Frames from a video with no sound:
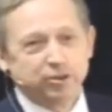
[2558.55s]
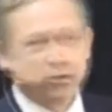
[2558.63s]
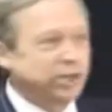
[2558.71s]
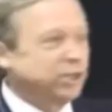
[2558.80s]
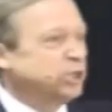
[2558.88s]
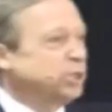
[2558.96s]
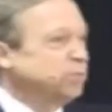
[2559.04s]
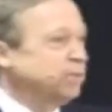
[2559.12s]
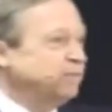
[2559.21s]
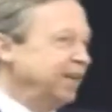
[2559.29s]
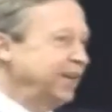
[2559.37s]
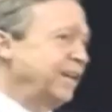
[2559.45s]
We're trying to
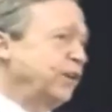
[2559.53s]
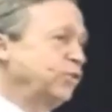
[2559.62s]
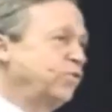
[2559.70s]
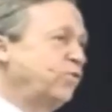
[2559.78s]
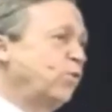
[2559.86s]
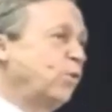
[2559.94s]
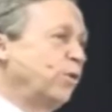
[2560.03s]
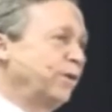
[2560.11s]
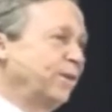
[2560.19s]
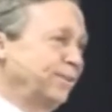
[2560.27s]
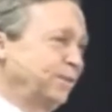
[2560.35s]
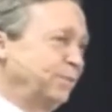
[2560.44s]
simplify it down to
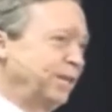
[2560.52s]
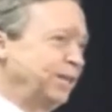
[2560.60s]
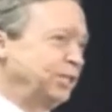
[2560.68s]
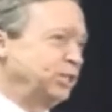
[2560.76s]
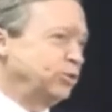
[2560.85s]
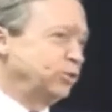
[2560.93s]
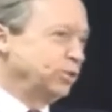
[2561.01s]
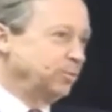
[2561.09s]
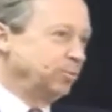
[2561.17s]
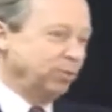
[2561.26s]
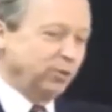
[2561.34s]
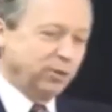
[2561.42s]
4 to make it easier
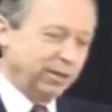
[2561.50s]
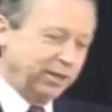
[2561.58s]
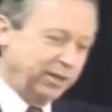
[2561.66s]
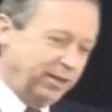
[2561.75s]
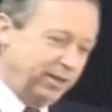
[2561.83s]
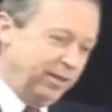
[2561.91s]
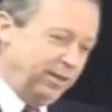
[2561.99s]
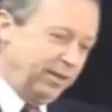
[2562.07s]
to deploy.